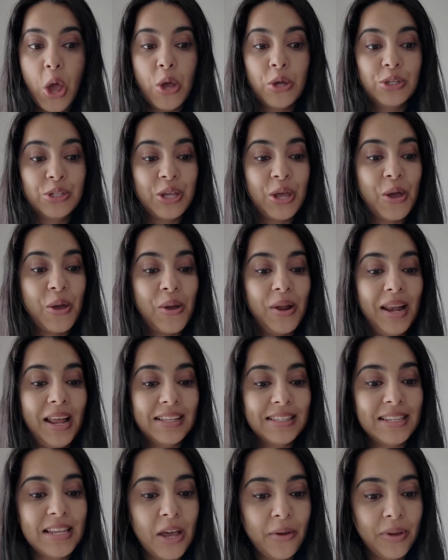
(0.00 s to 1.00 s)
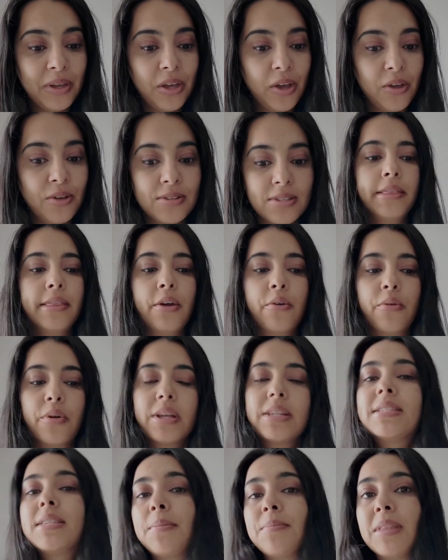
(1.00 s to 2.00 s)
So let's see how it goes. There
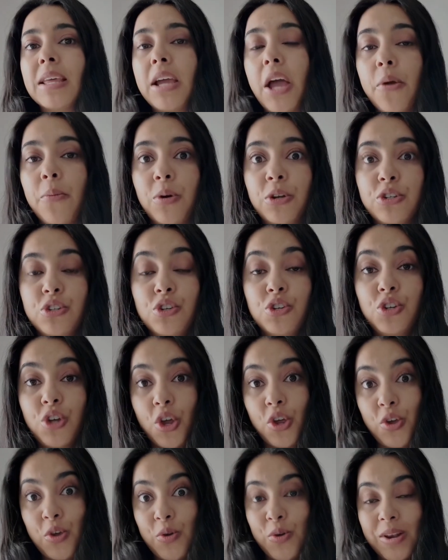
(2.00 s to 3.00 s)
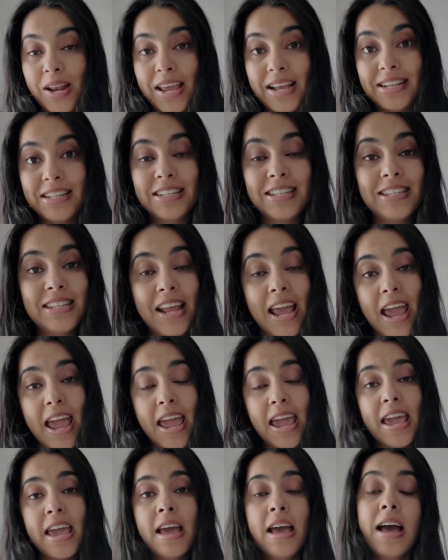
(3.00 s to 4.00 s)
is something I want to show you later
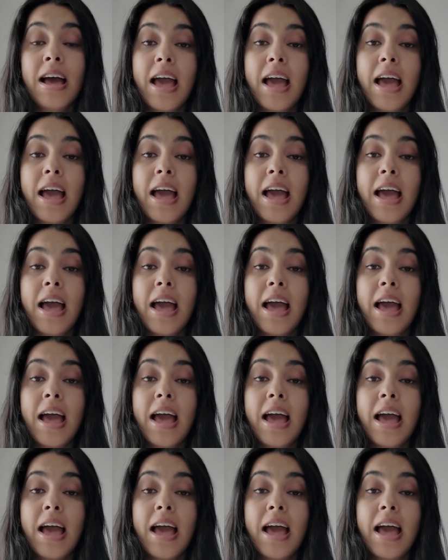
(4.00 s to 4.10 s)
today,